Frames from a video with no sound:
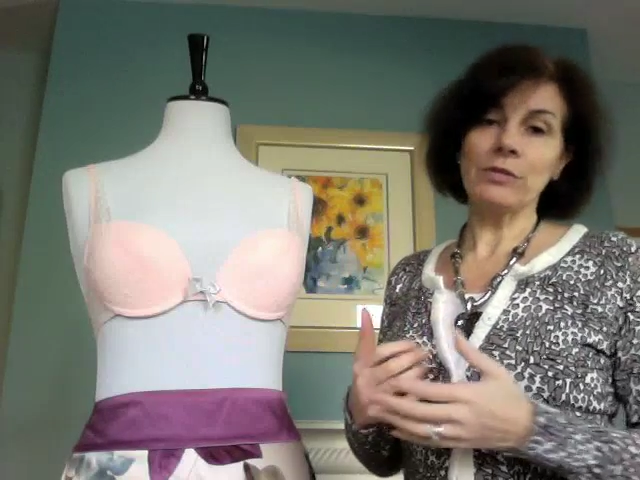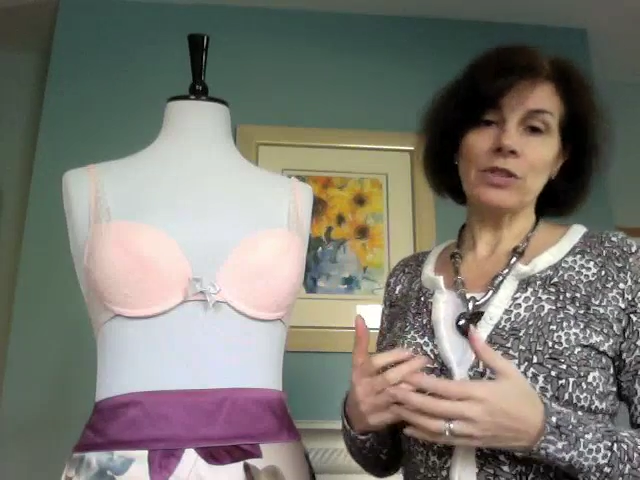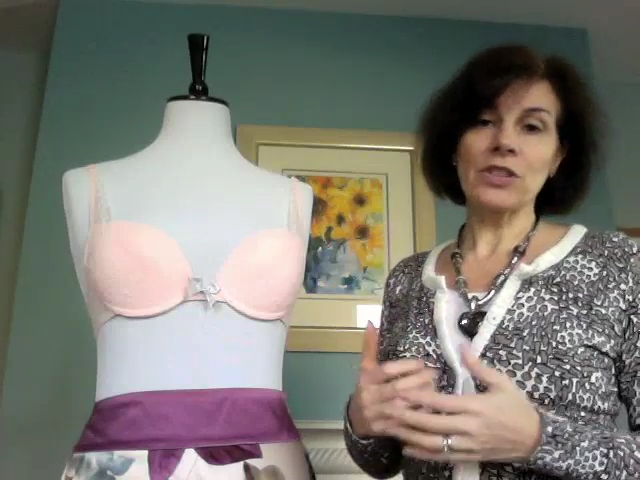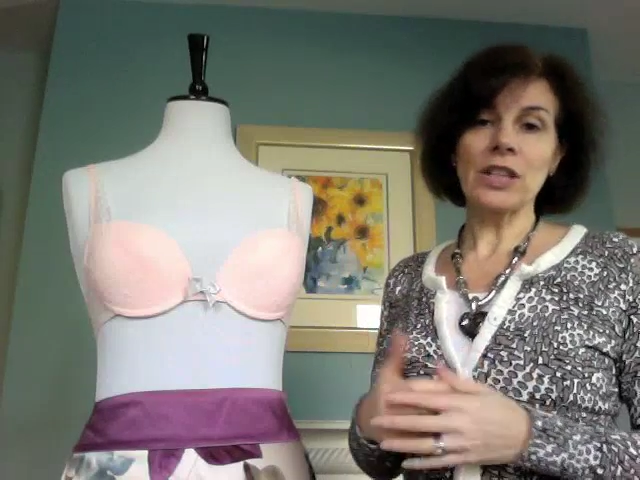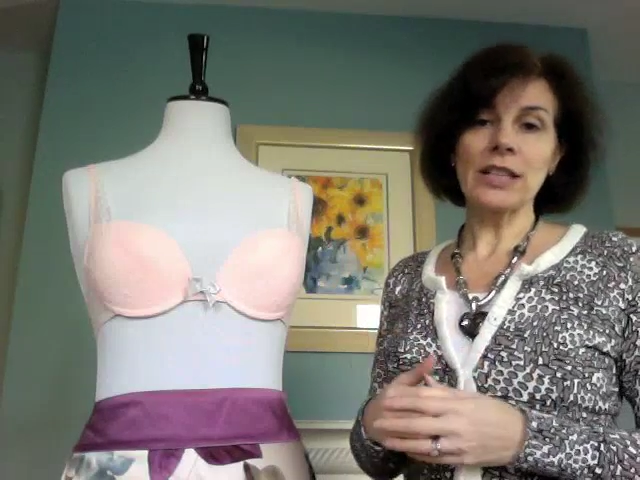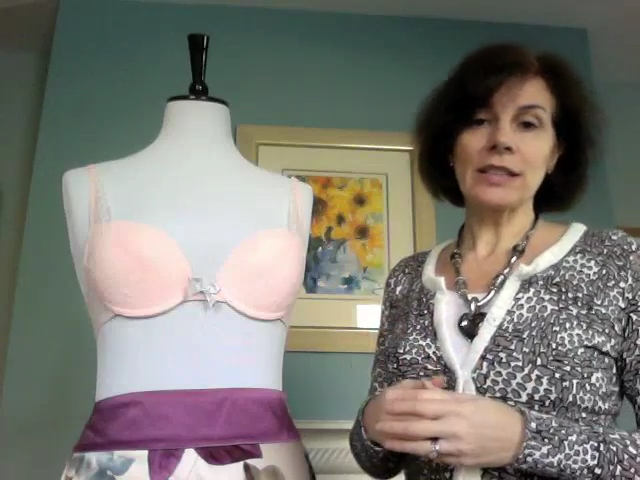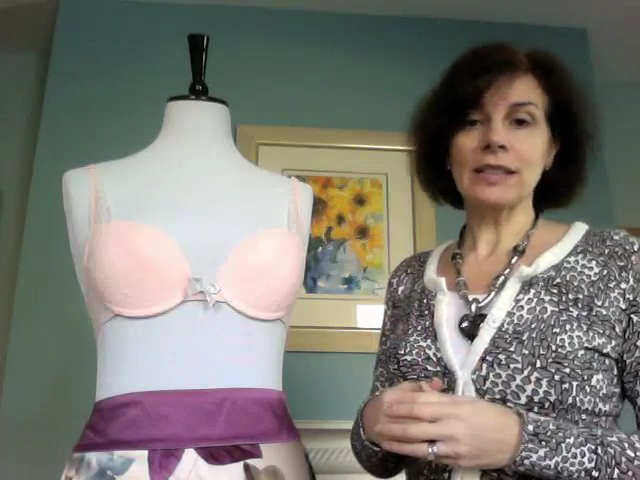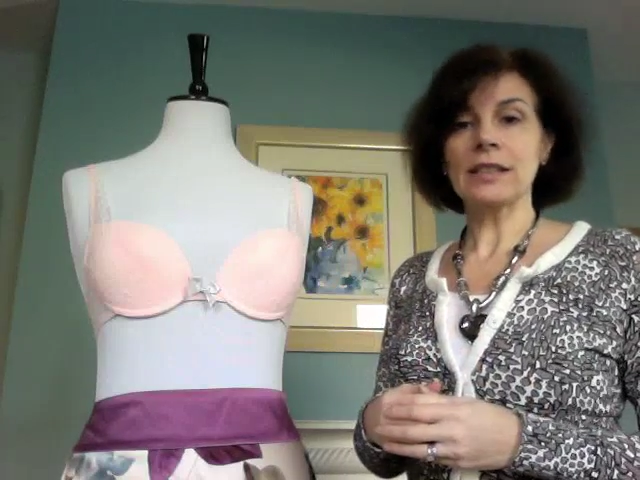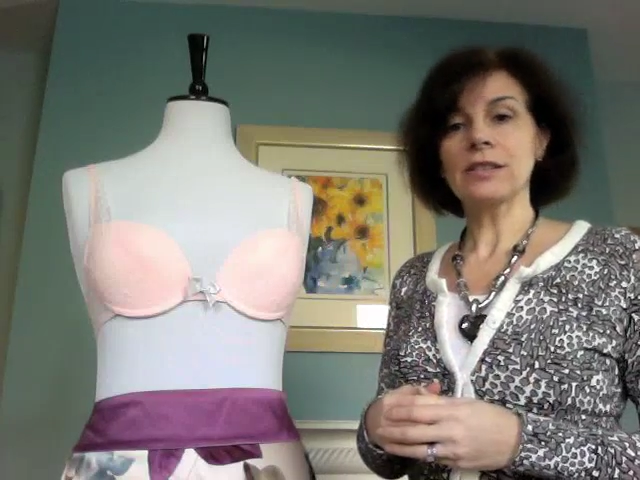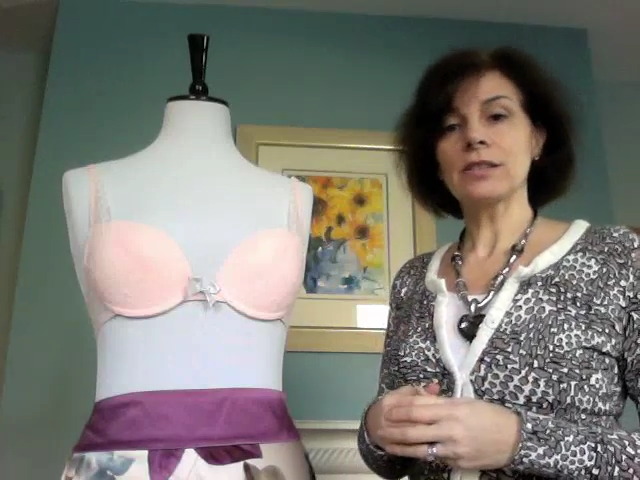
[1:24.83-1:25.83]
the signs
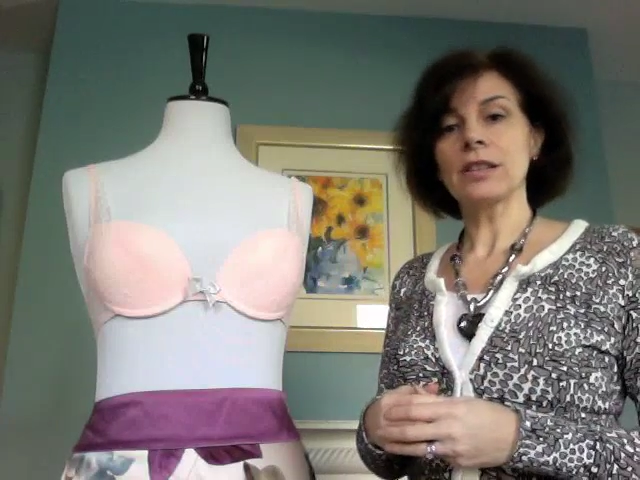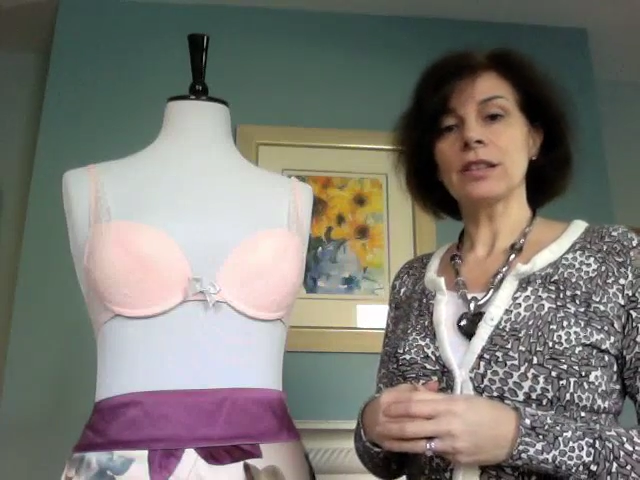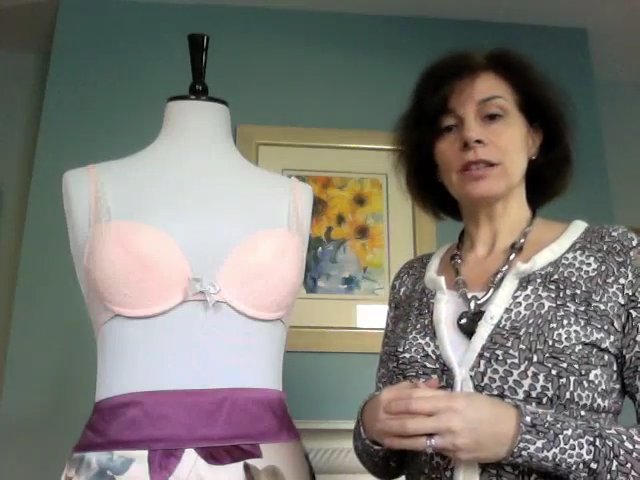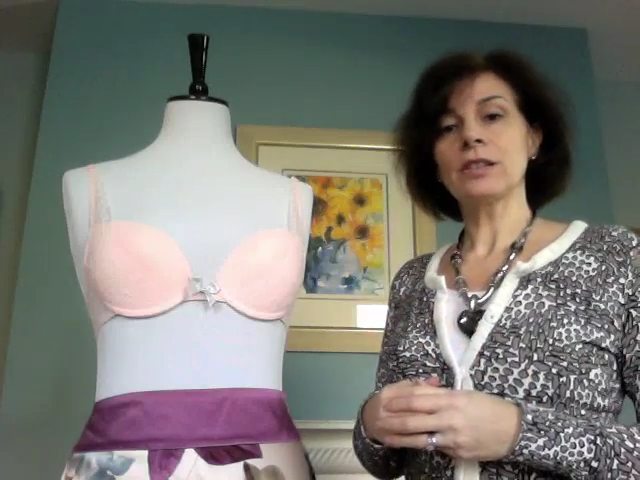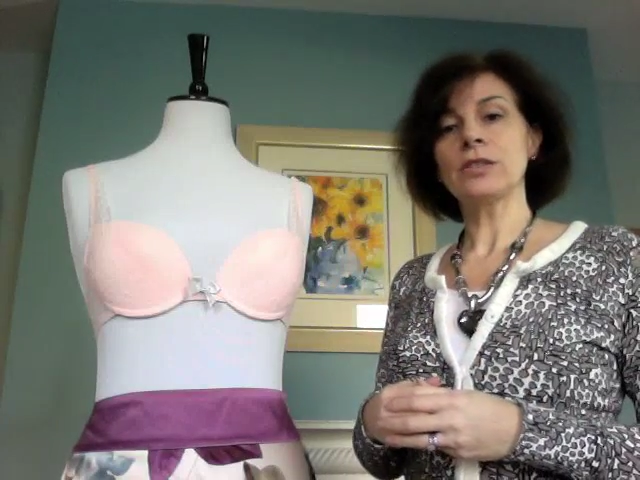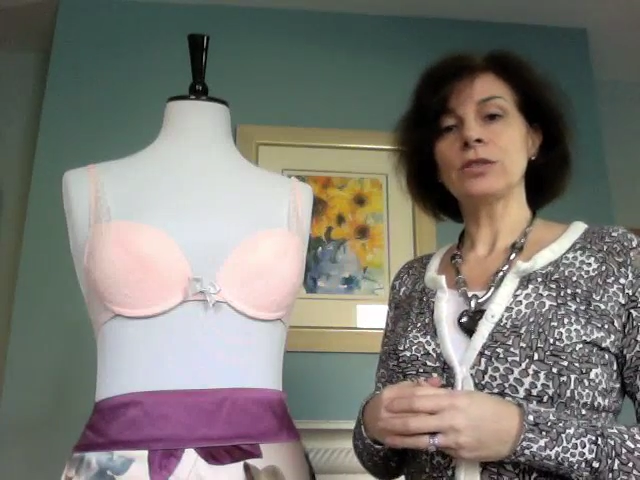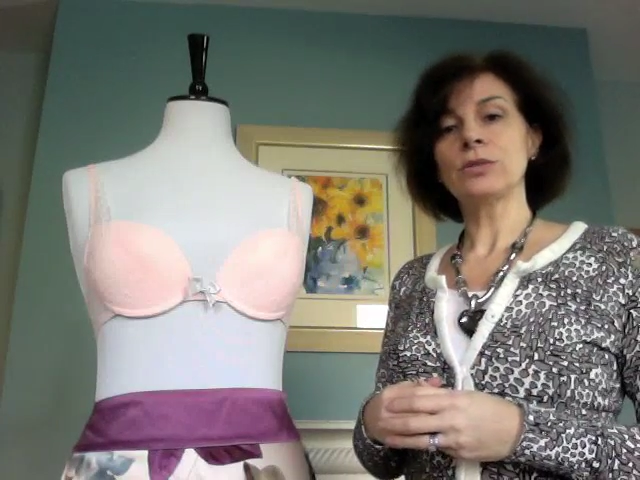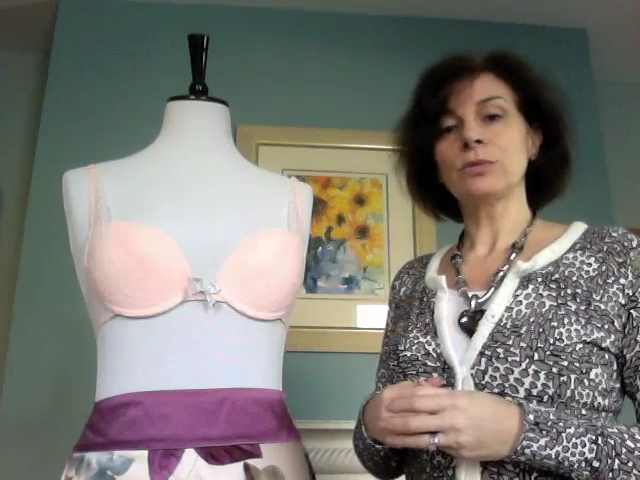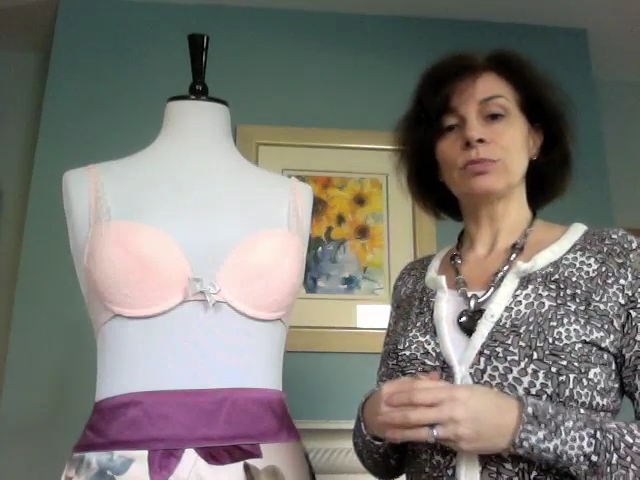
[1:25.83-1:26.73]
that your